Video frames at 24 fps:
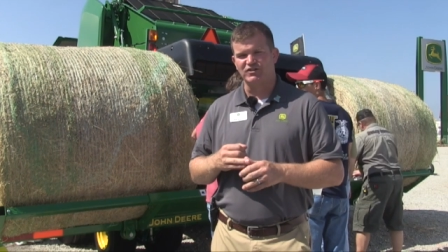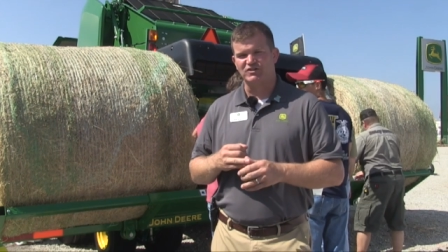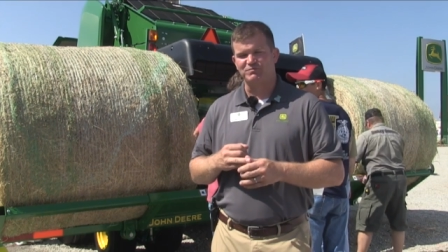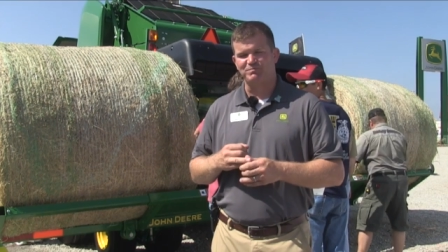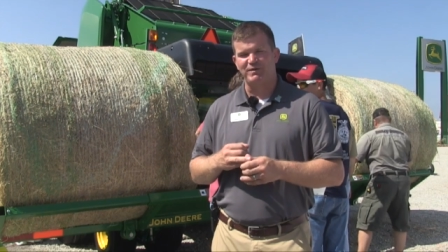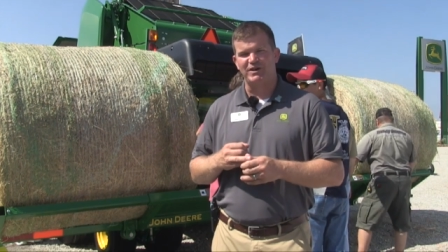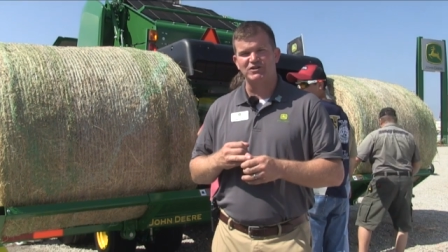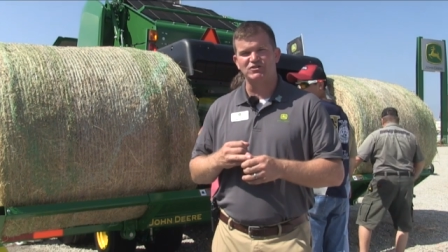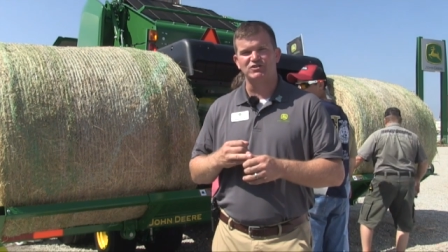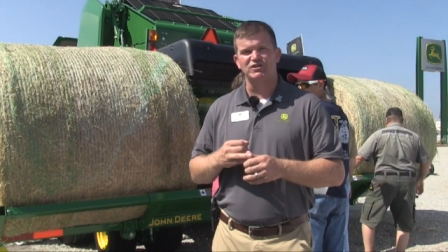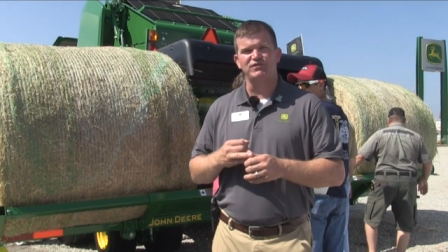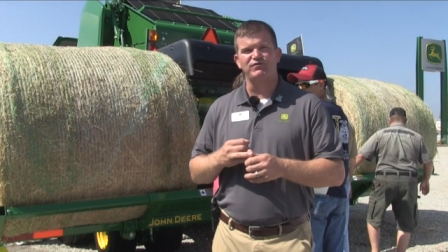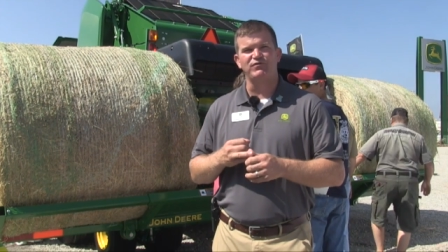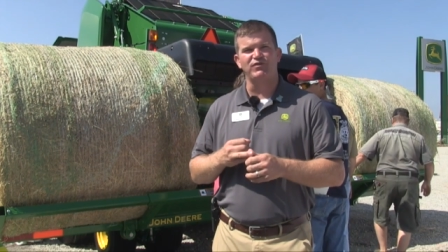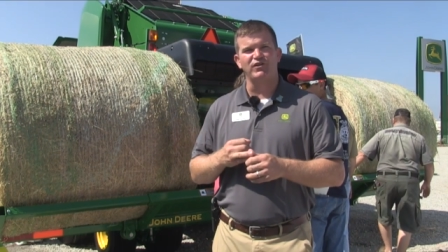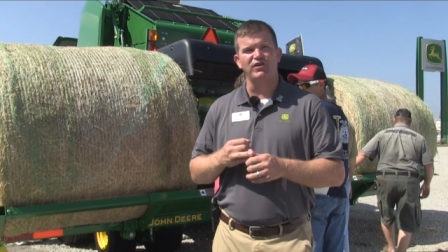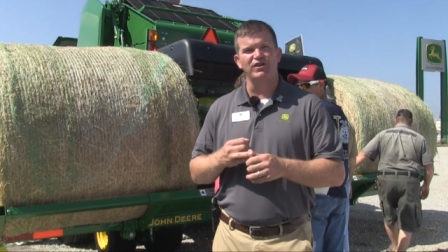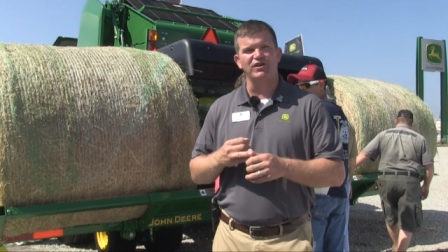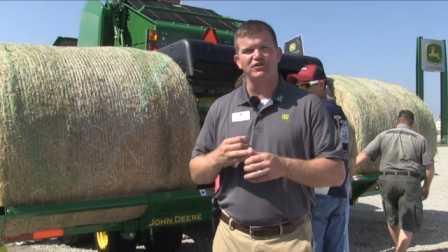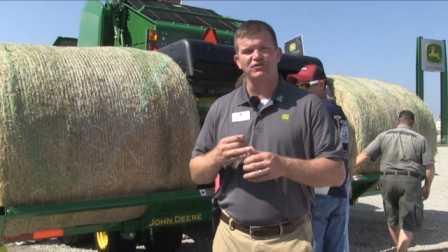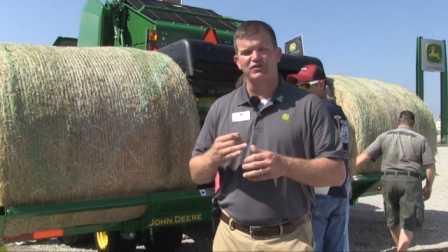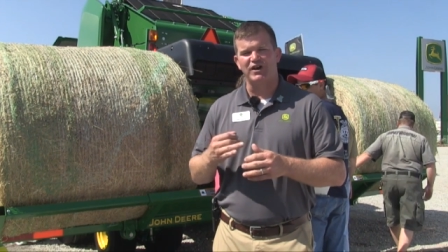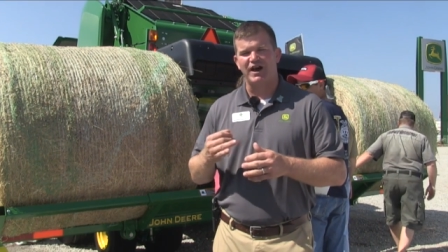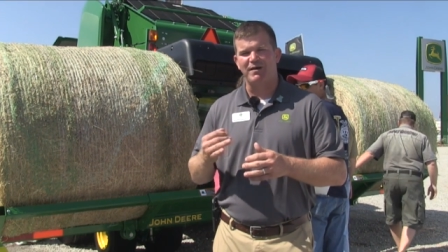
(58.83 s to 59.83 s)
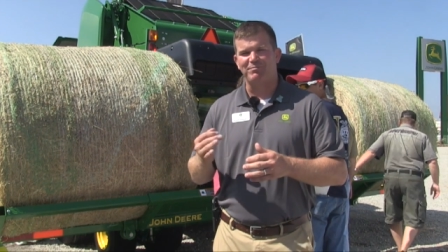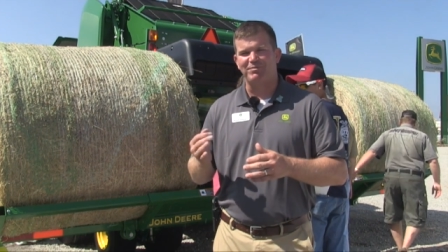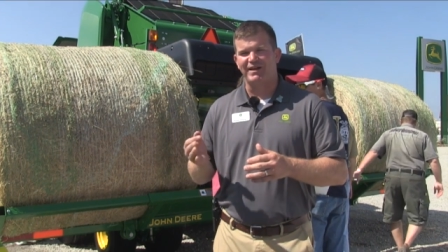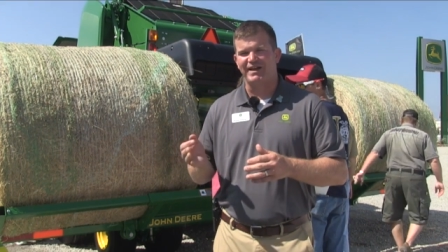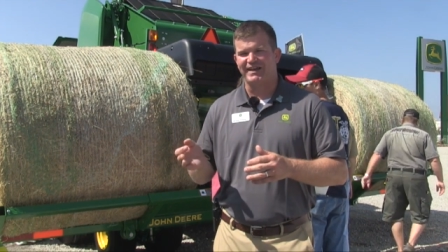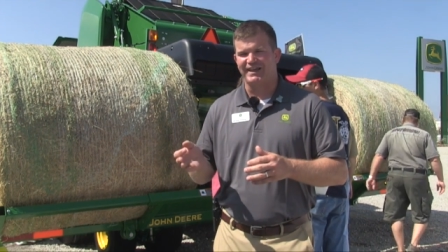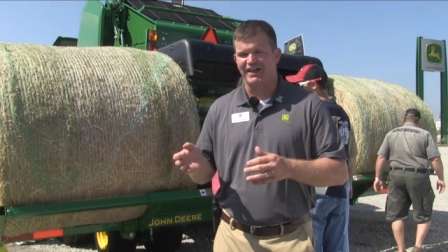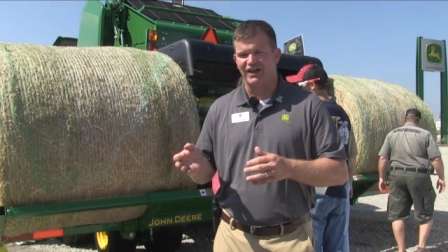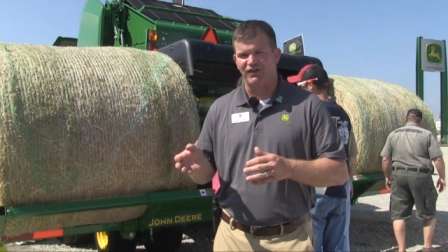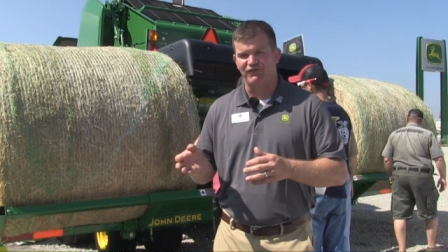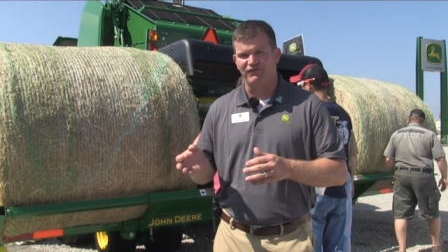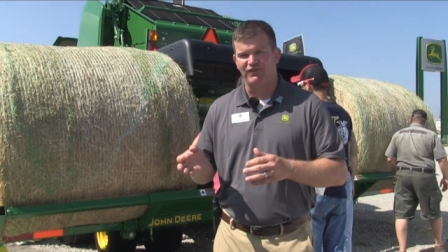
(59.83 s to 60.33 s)
especially for a crop
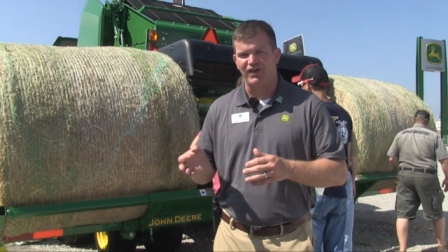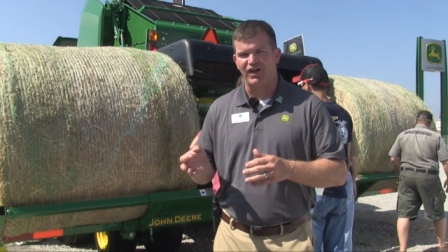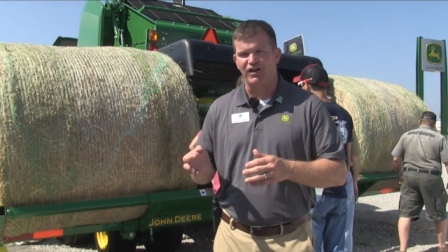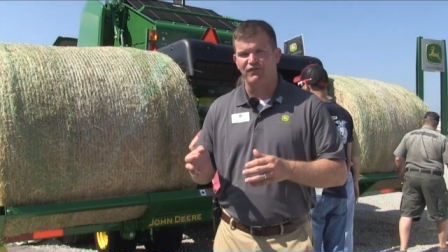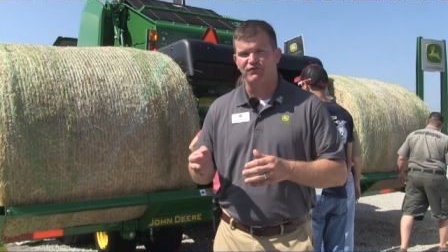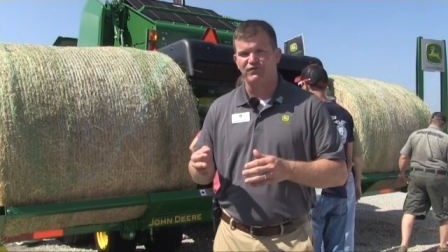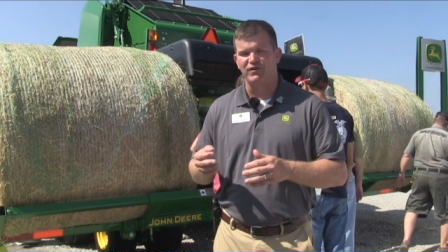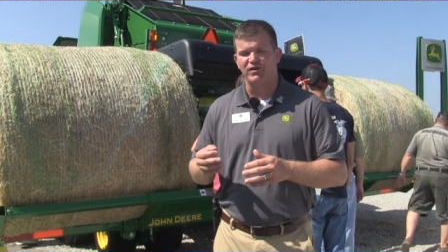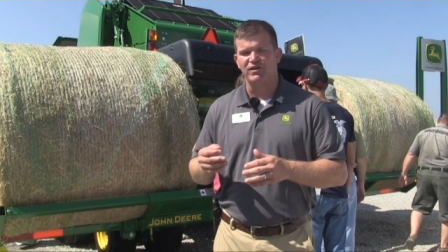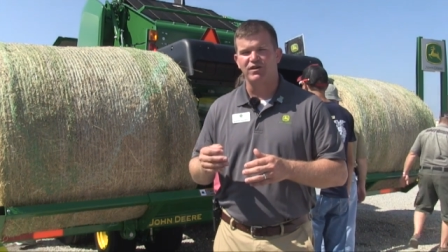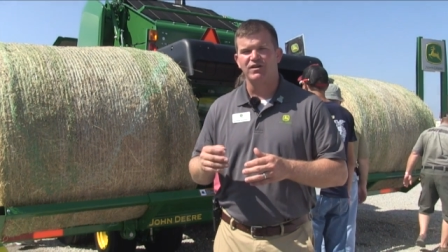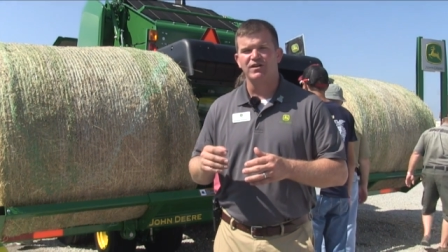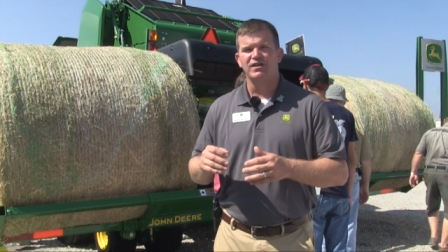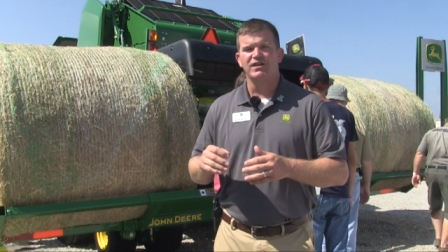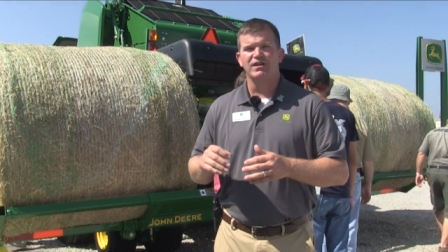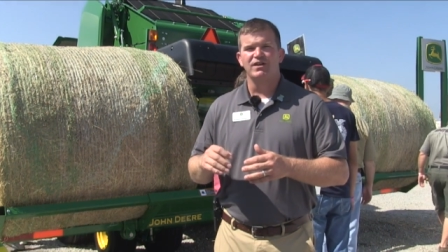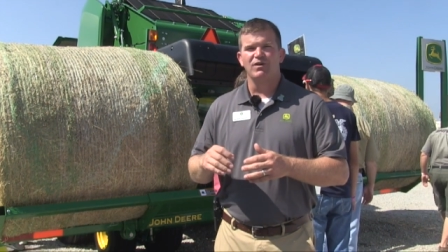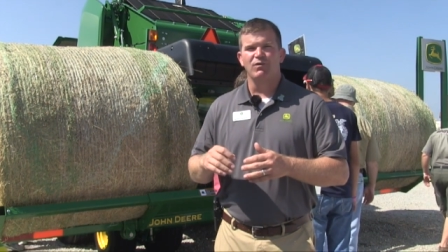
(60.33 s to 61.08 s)
like alfalfa